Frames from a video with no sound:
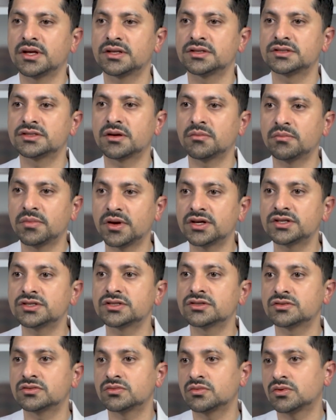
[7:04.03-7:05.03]
some
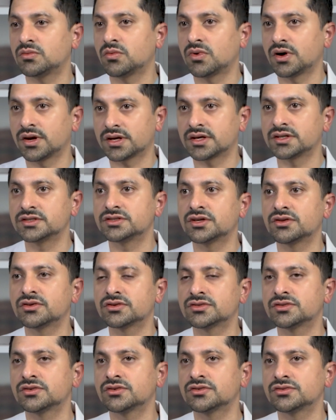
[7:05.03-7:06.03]
patients would want to consider
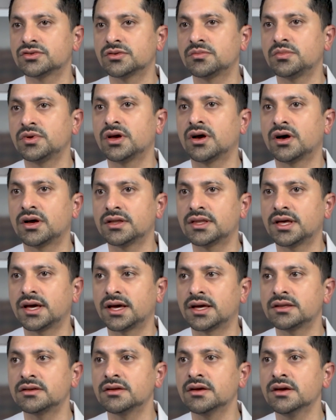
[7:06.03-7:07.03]
surgery beyond
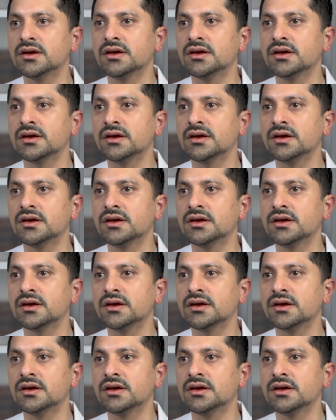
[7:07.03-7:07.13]
that,